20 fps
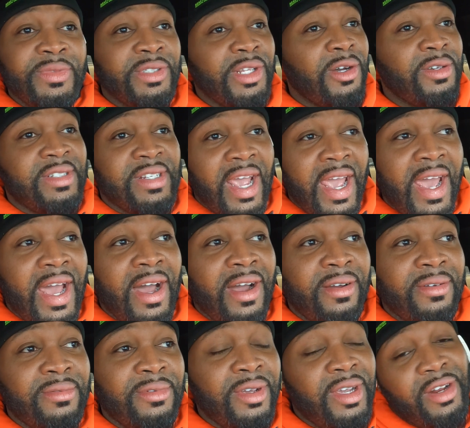no
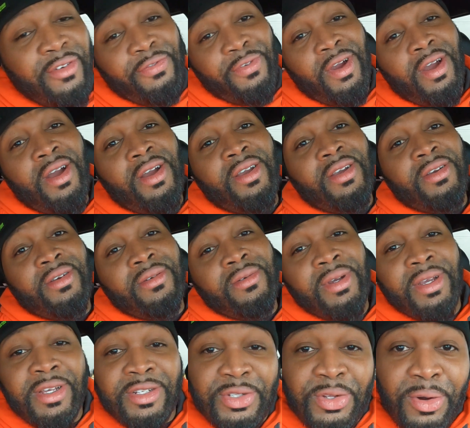sound, you get a frunk,
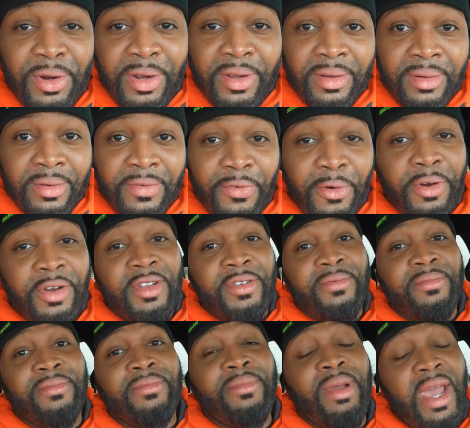we can store 400
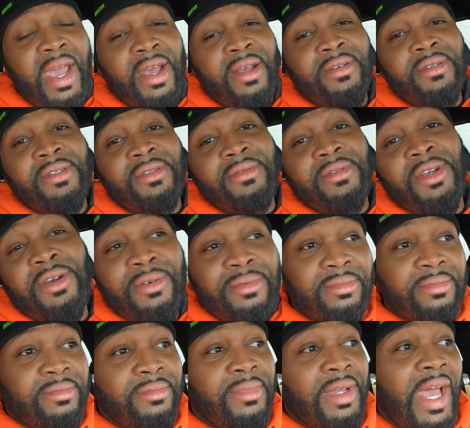pounds. So
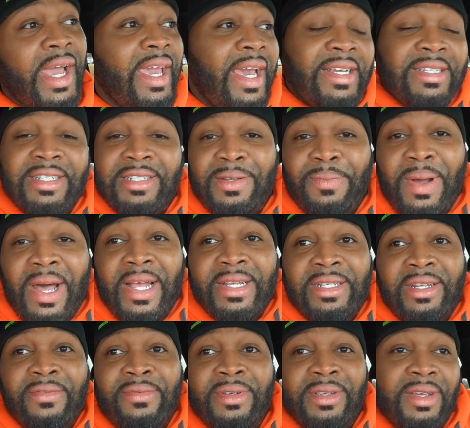I guess that's a
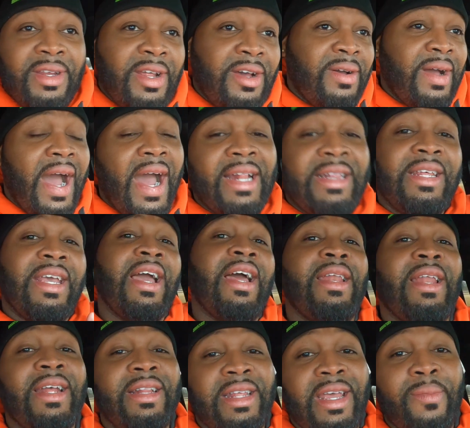positive. You know, I think I
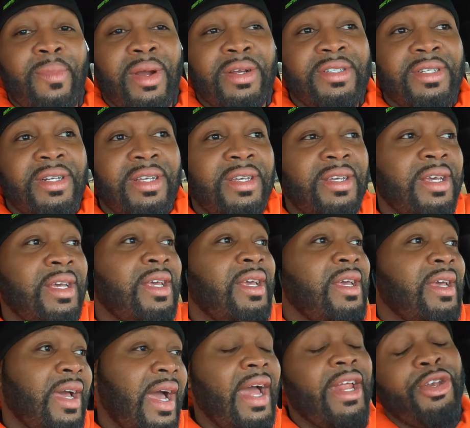like that personally.
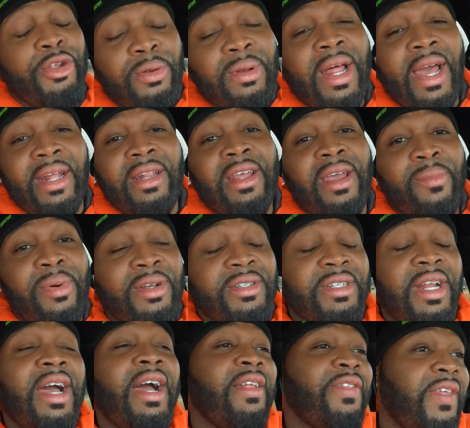I do like that
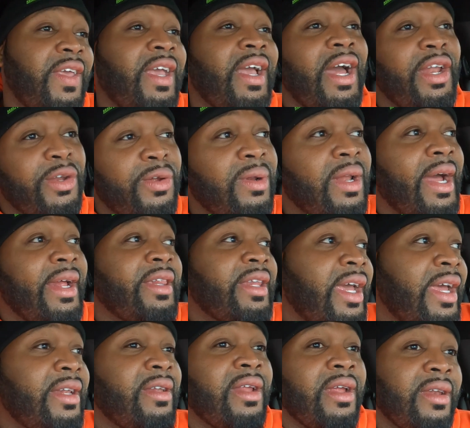personally. I do like
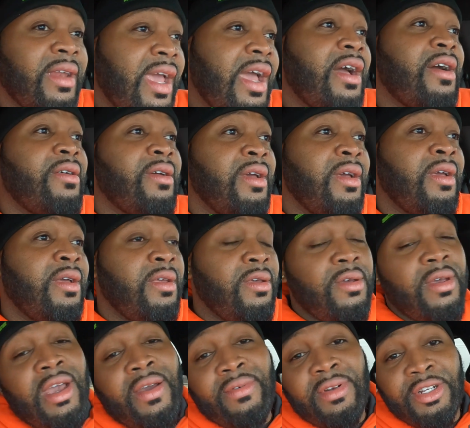that now
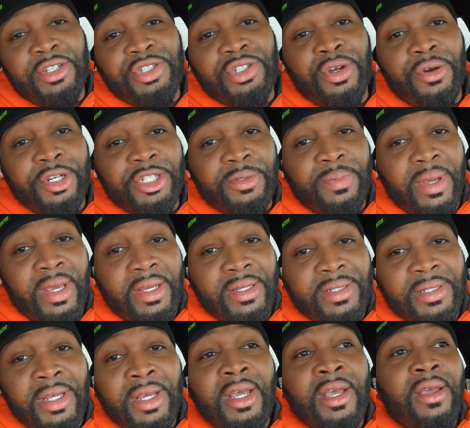you have a little storage
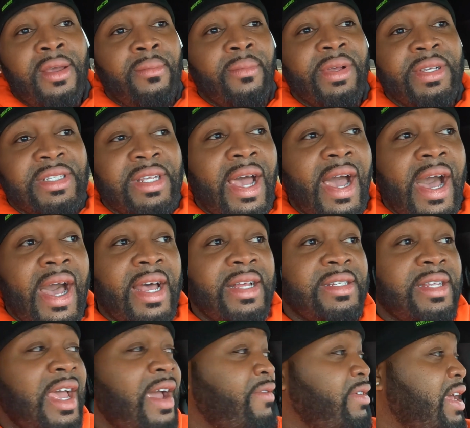space
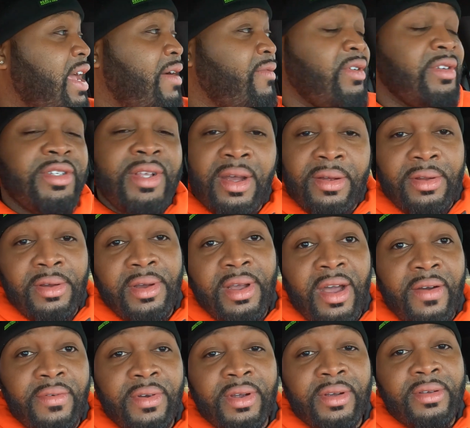besides having to have a tonneau
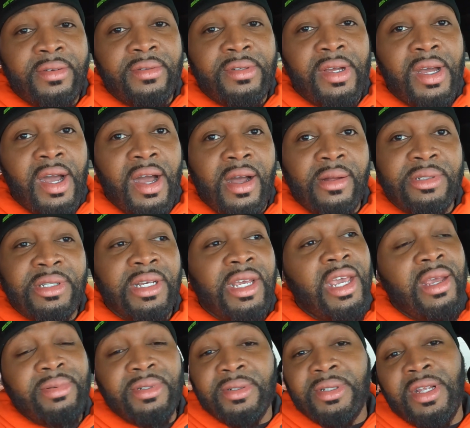cover to
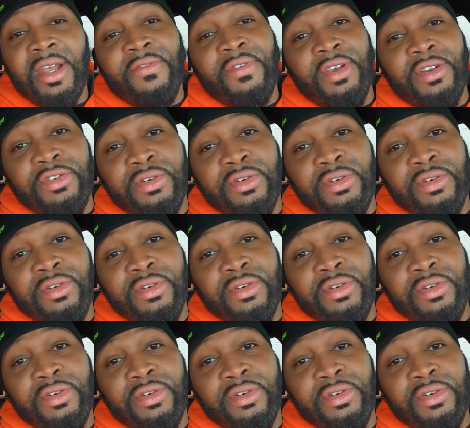keep some stuff in your